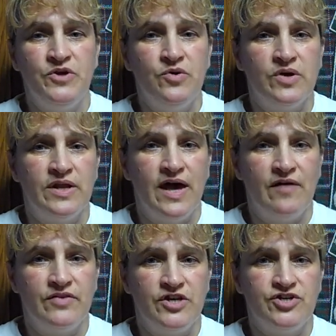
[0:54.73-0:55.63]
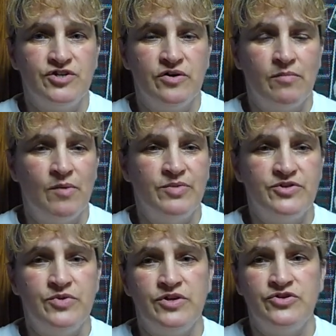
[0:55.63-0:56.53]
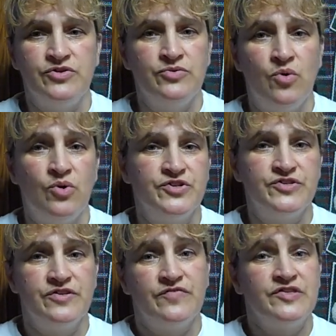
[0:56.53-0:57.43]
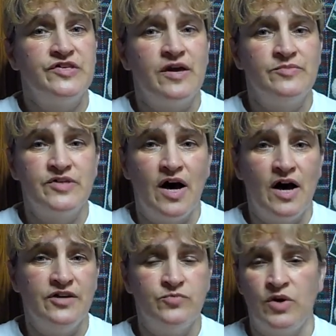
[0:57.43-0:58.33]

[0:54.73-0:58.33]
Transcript: You can have an issue come up between two horses of the same size.